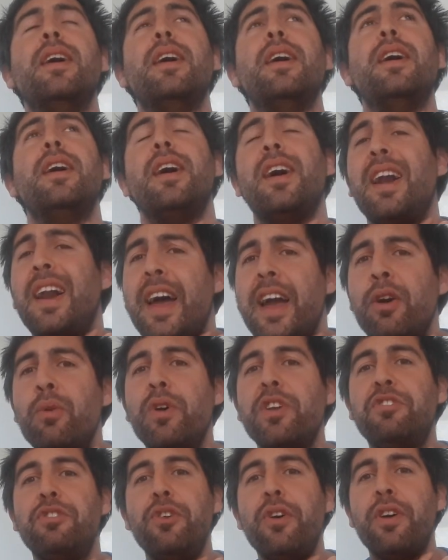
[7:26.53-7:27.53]
a
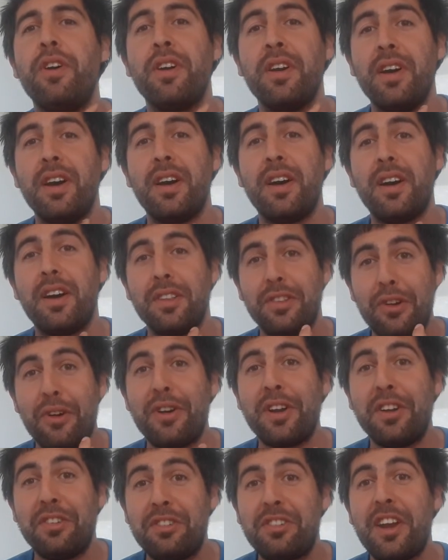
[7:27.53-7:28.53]
language
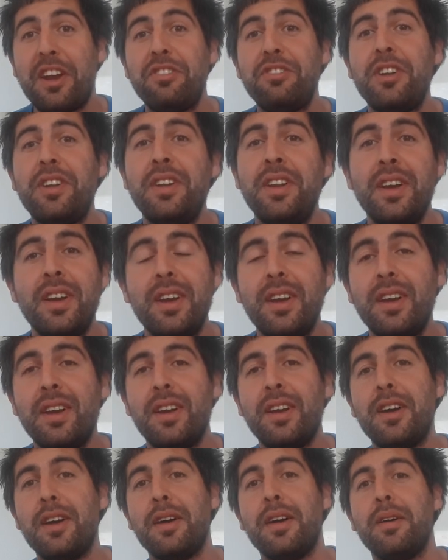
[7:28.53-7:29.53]
during a session,
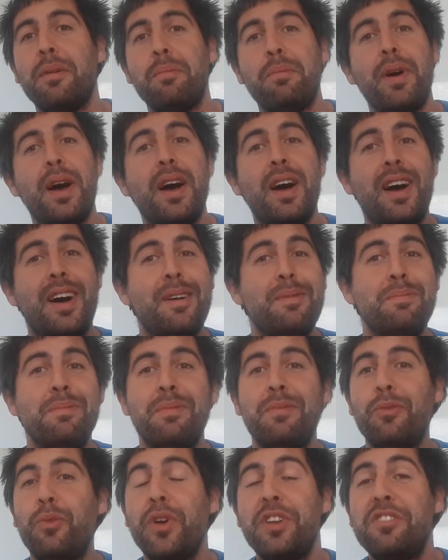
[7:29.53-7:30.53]

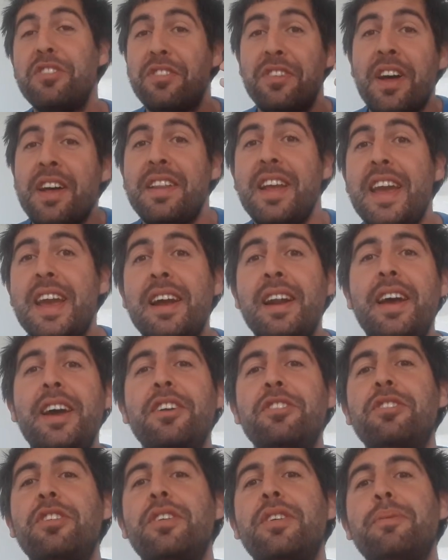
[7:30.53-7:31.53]
which is not
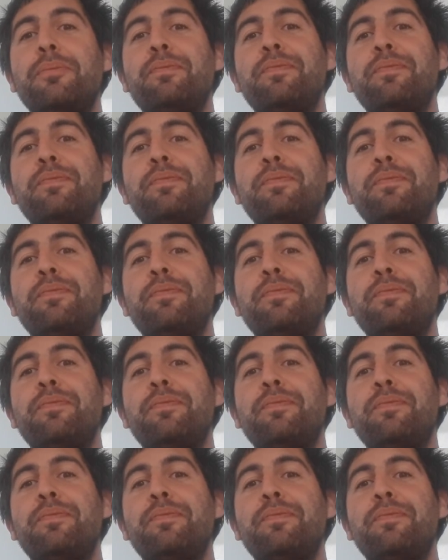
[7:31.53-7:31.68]
English,